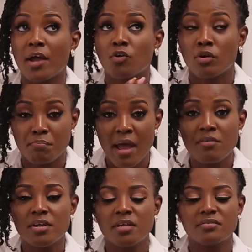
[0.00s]
got
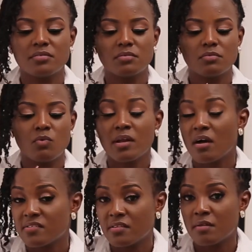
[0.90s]
married while
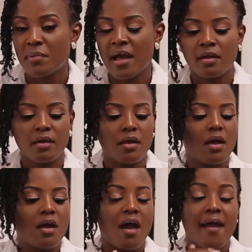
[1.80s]
I was at the bank.
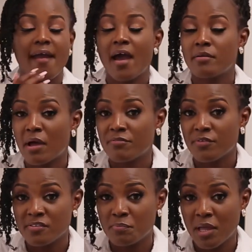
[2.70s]
I had my
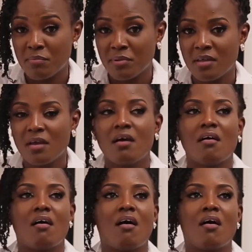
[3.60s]
first baby,
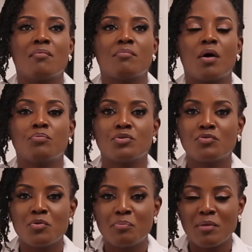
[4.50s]
a
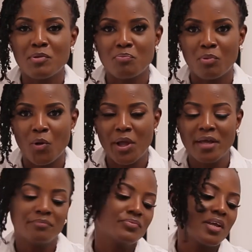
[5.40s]
beautiful baby
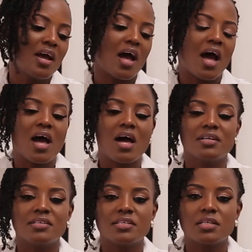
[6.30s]
boy,
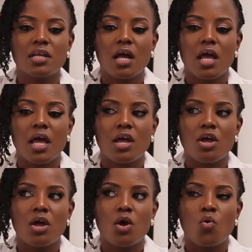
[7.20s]
and
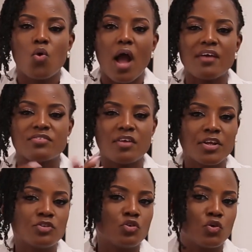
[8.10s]
I
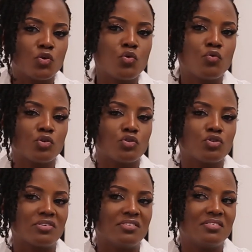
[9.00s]
started to look for
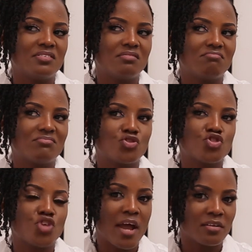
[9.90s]

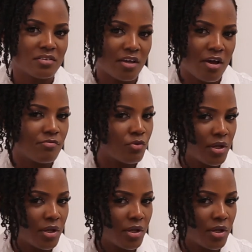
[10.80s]
childcare for